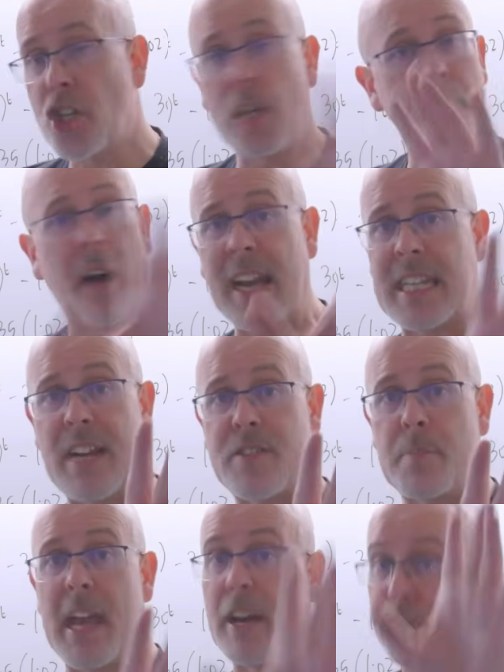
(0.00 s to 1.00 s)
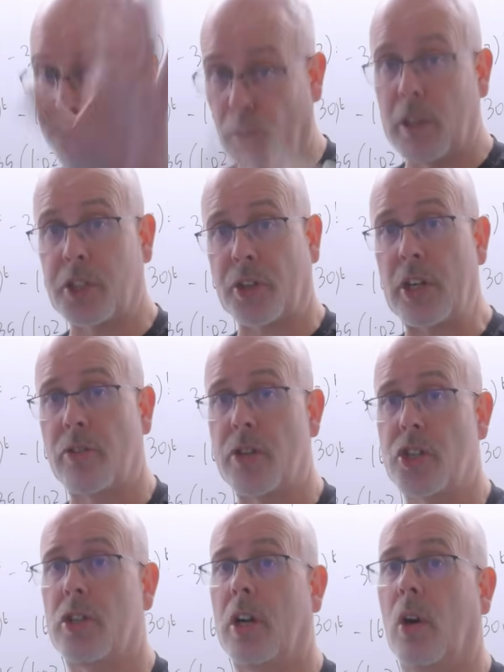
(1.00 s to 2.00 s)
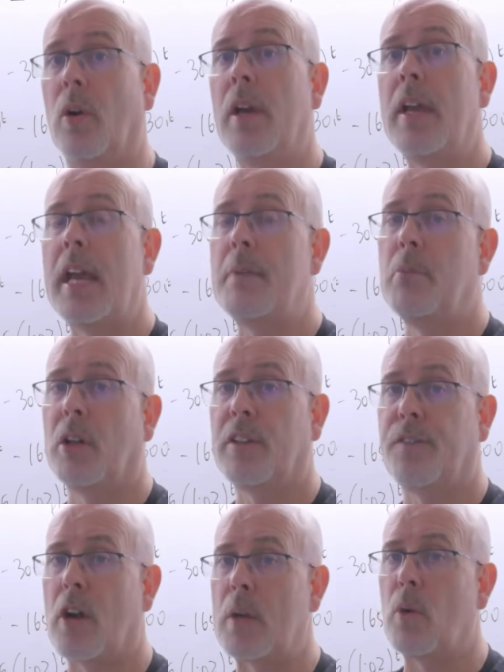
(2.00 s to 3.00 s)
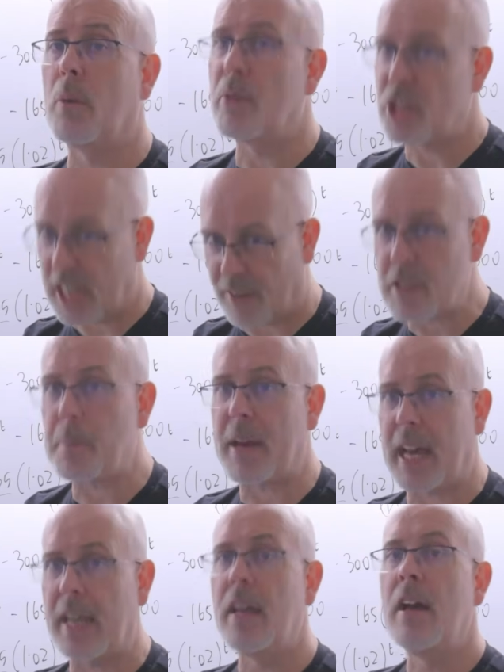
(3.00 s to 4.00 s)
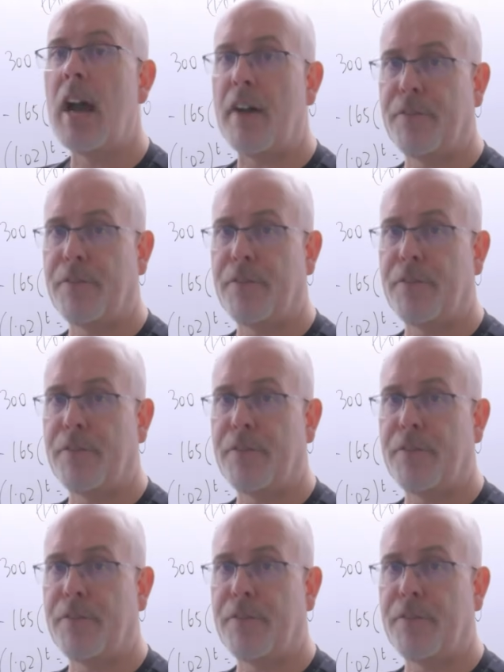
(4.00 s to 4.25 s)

She mightn't have to pay a full €300 in month 41, but she'll have to pay a